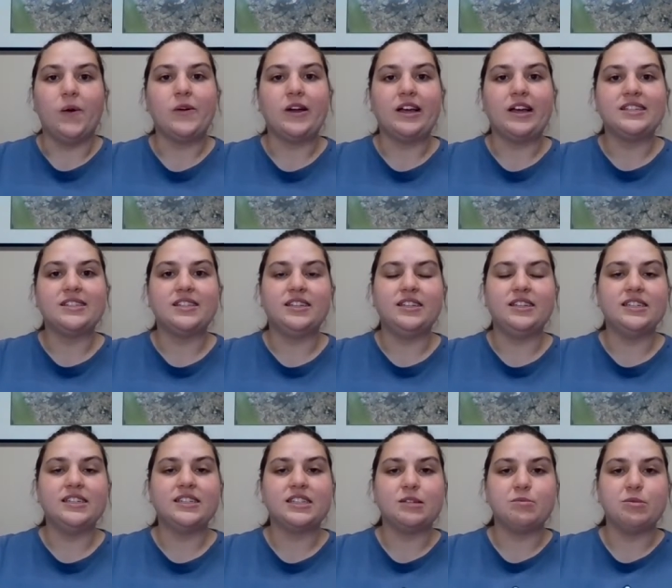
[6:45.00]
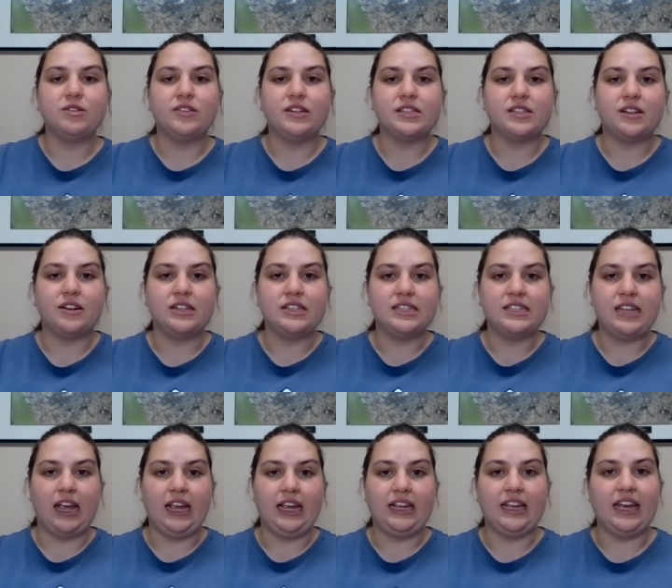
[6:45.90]
Oh, I see some of us are
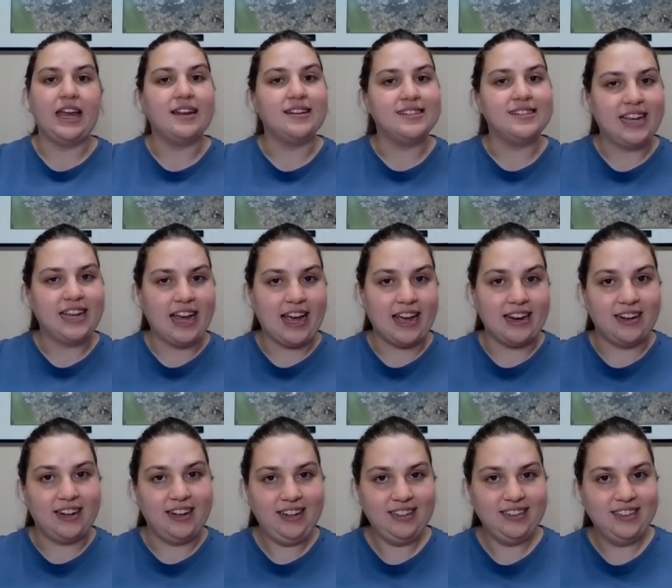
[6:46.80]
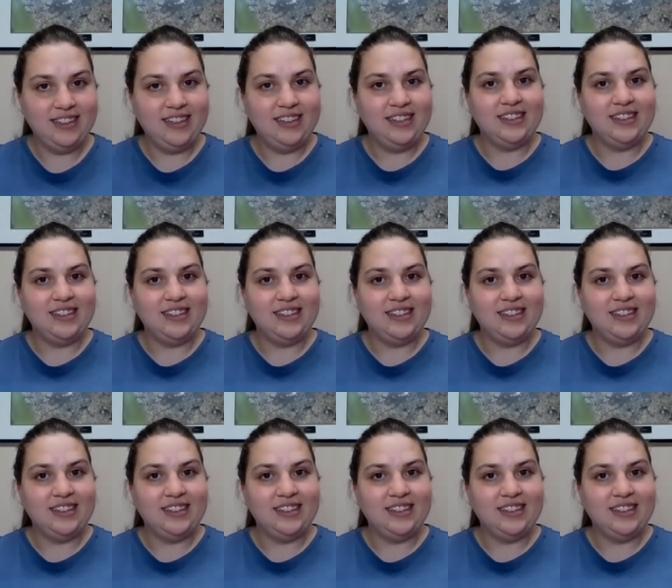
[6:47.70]
saying antenna.